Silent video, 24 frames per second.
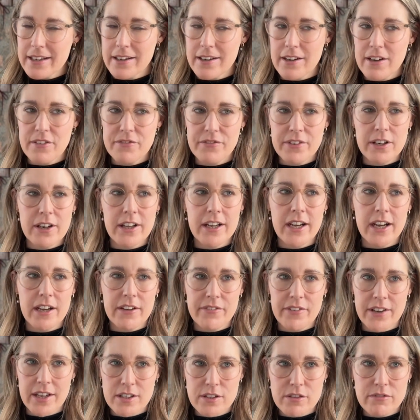I feel like
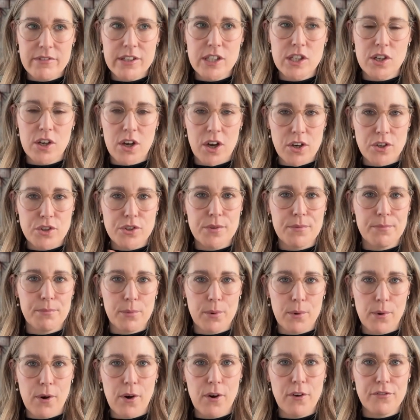I've had to recharge them
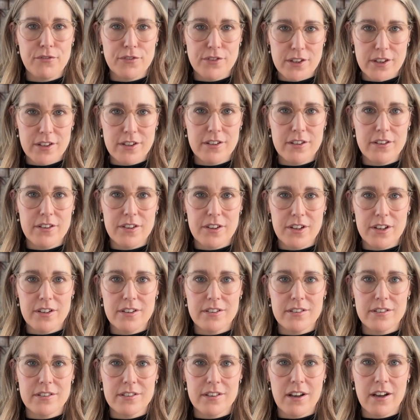more often
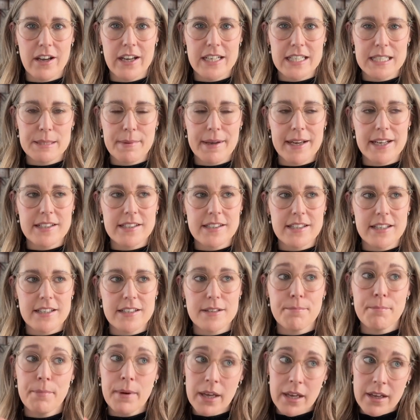than I expected,
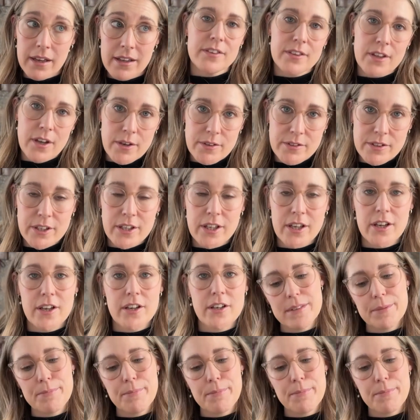but those are good.